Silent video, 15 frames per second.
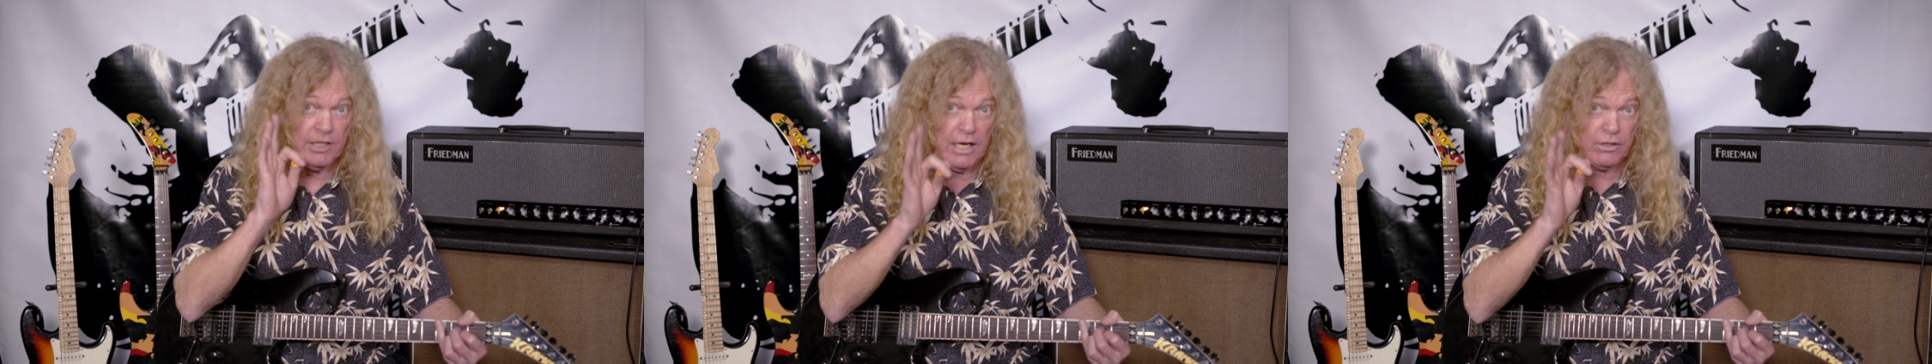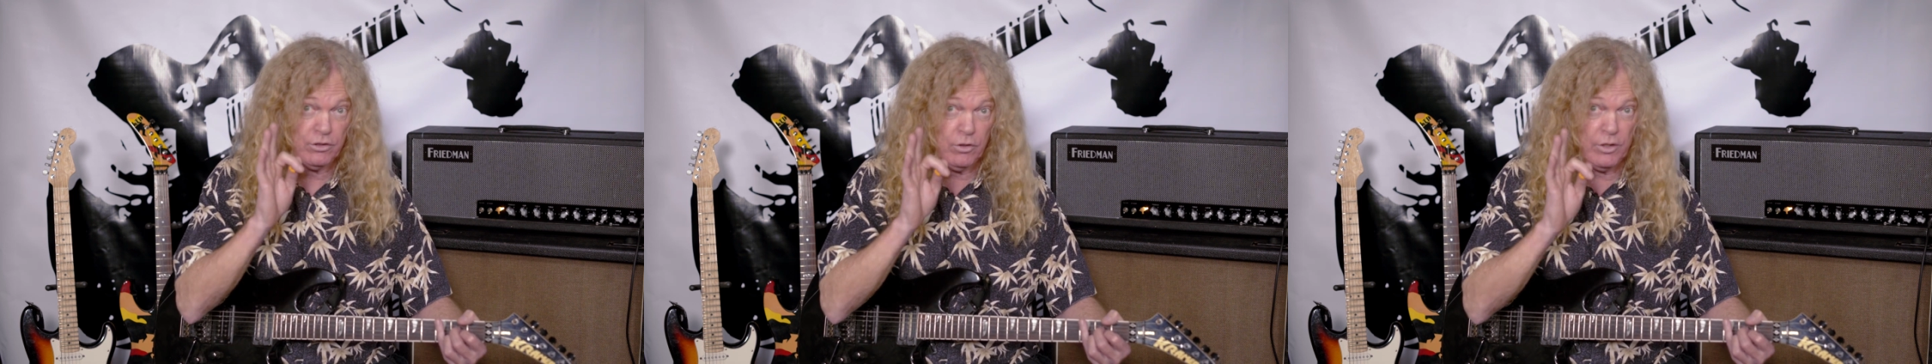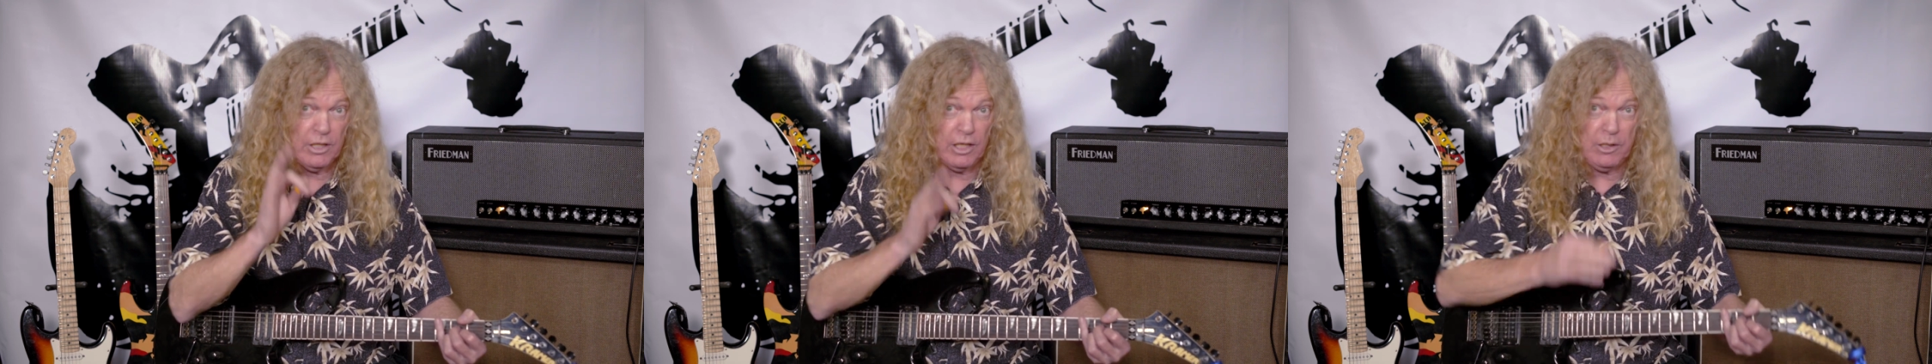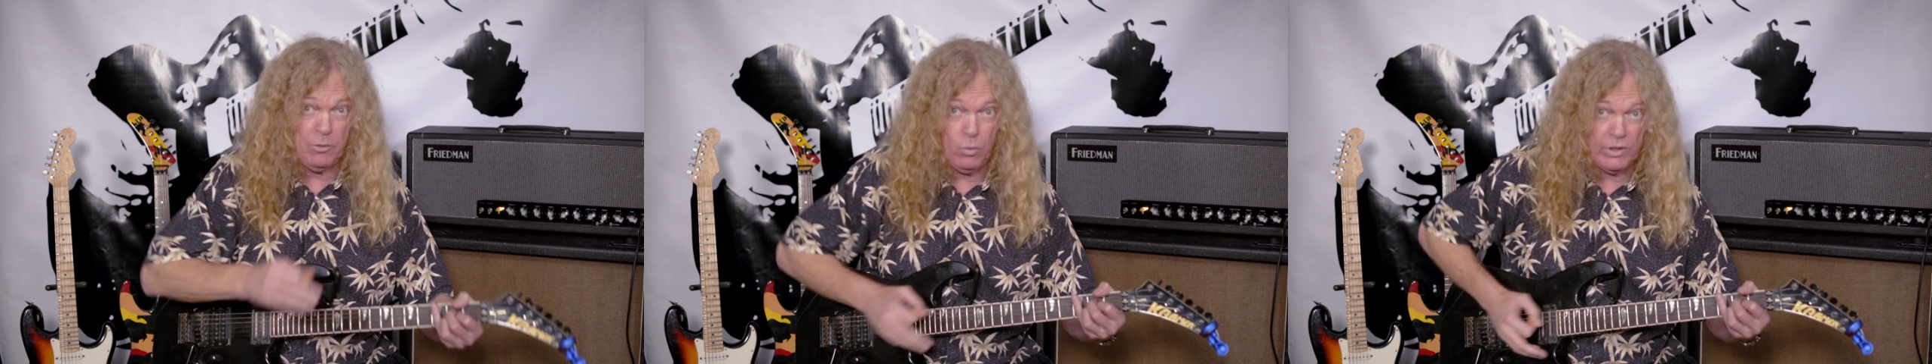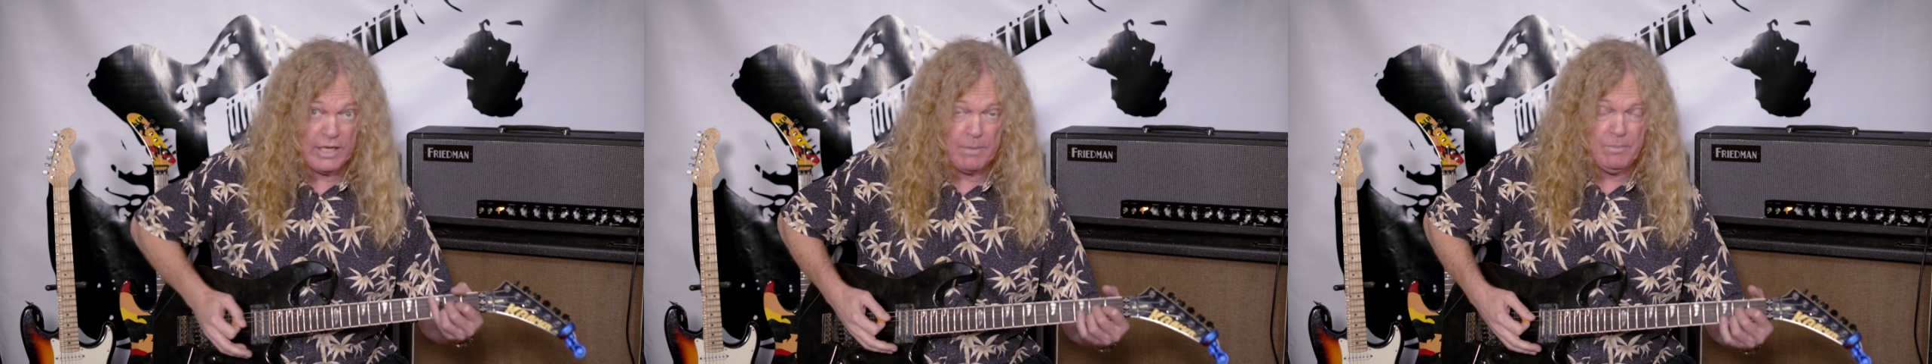And I'll show you
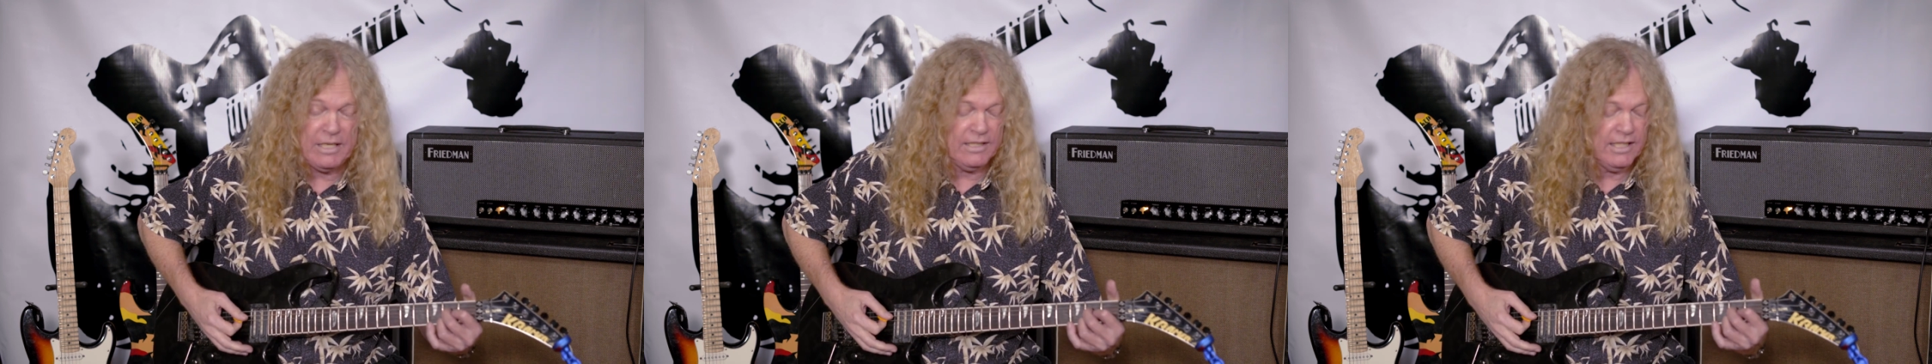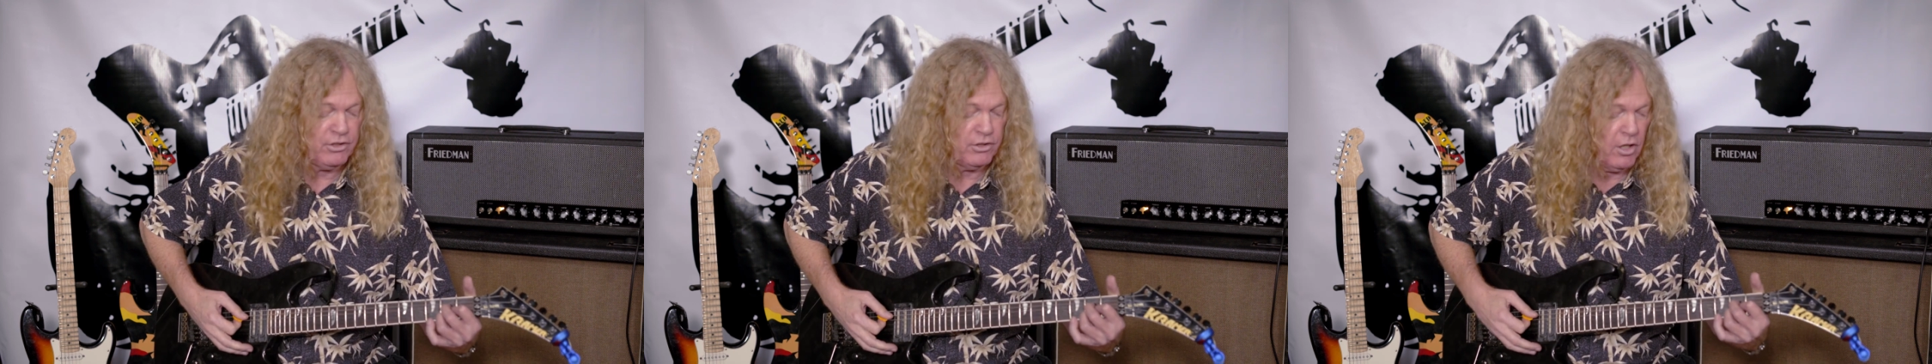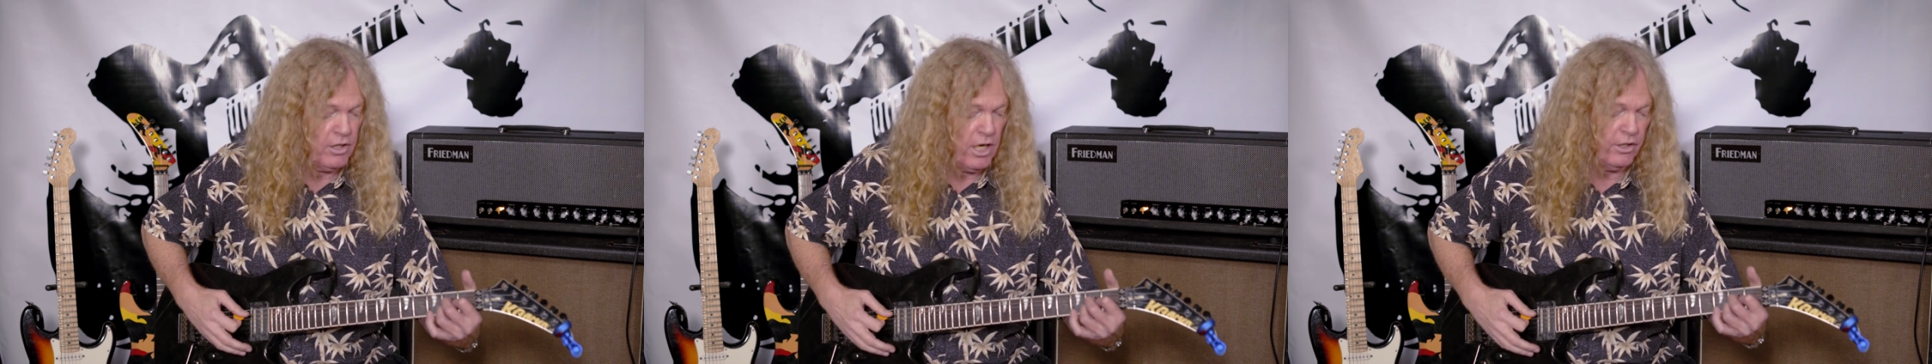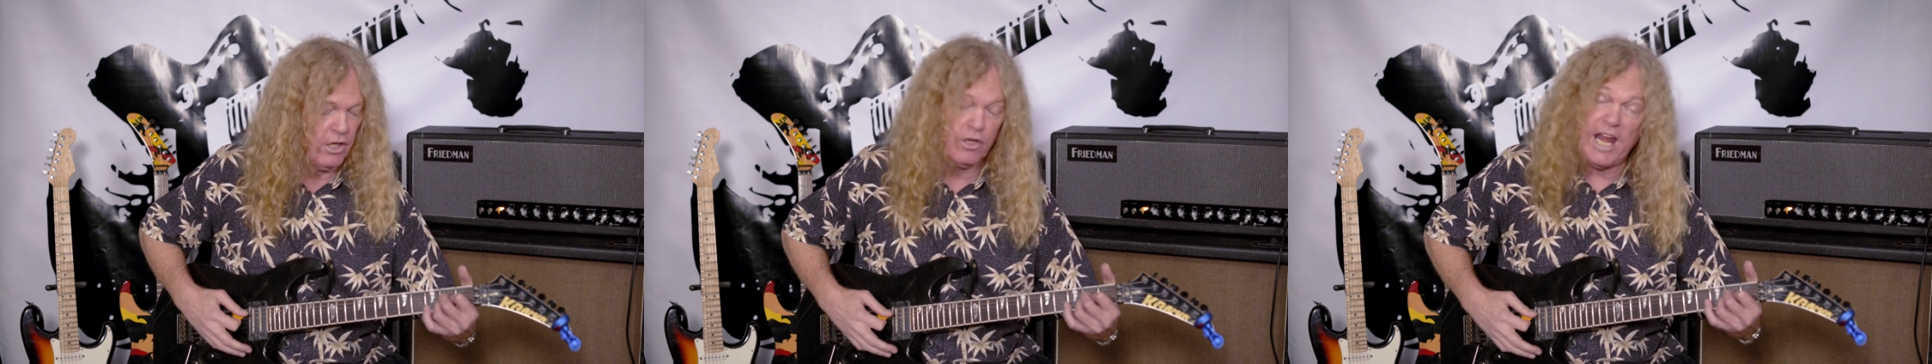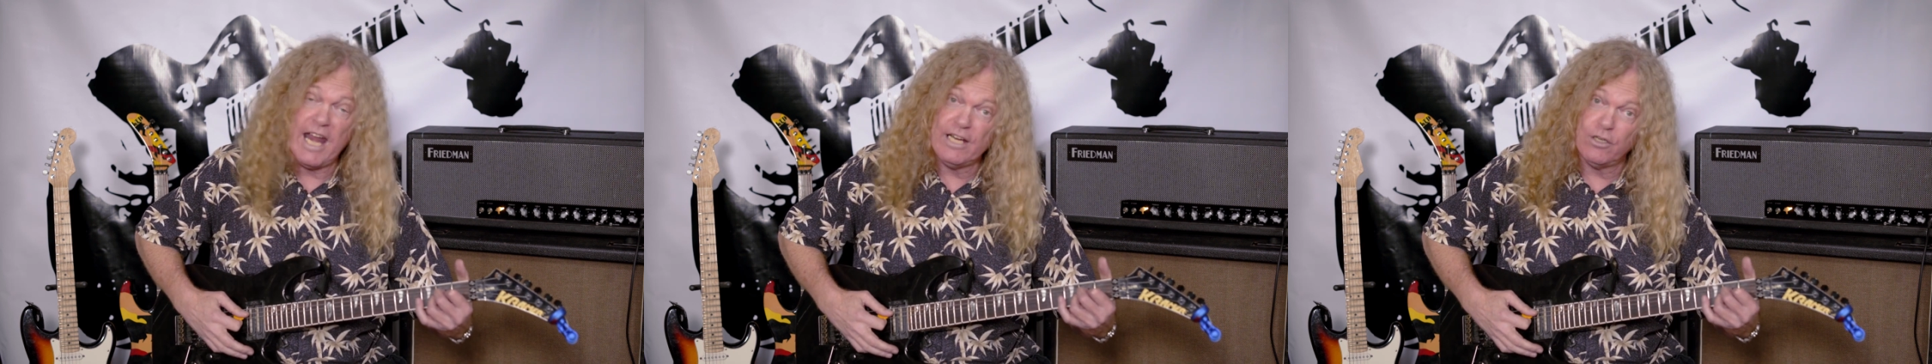what I mean. Let's start on
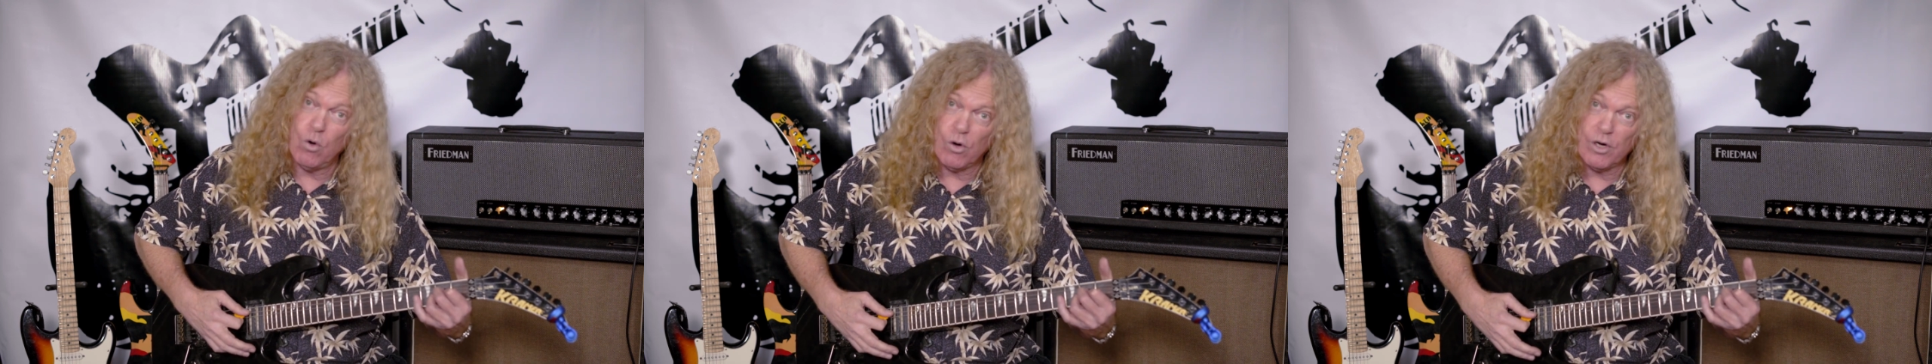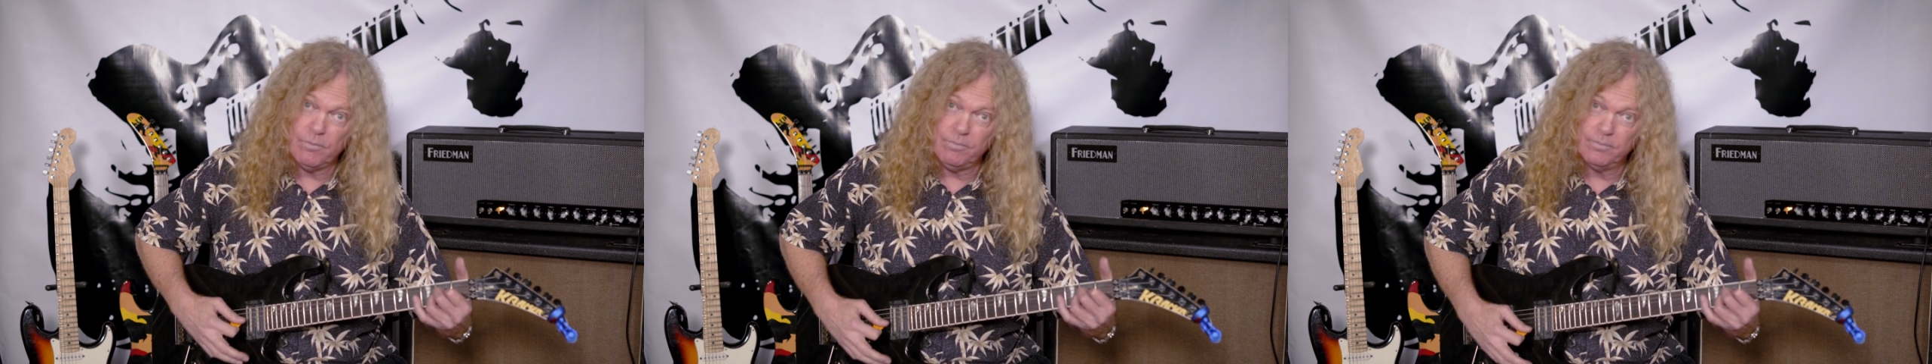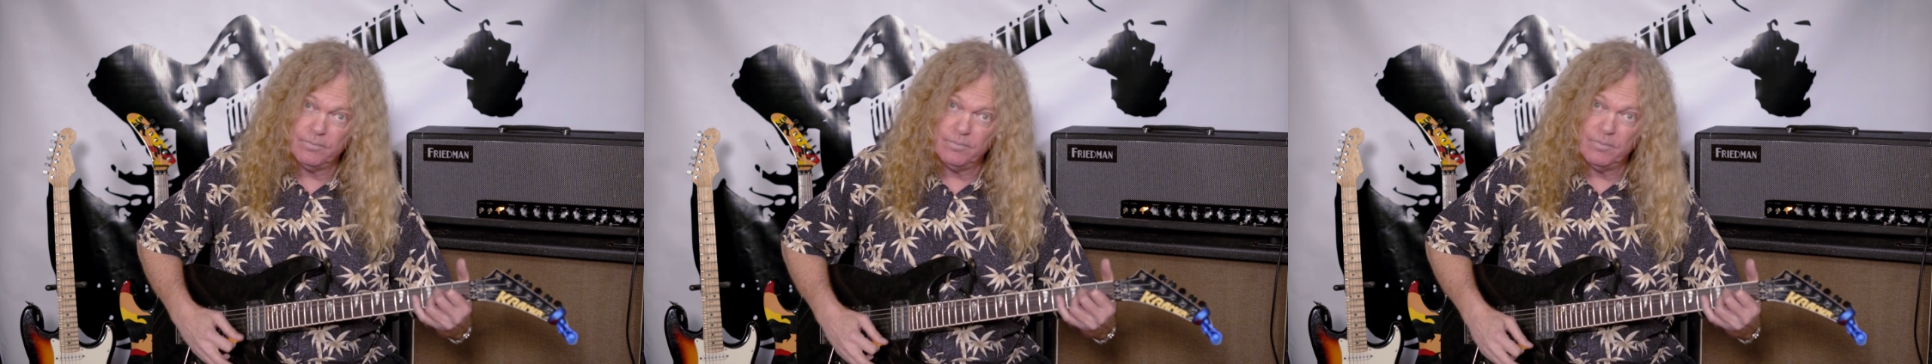our A chord,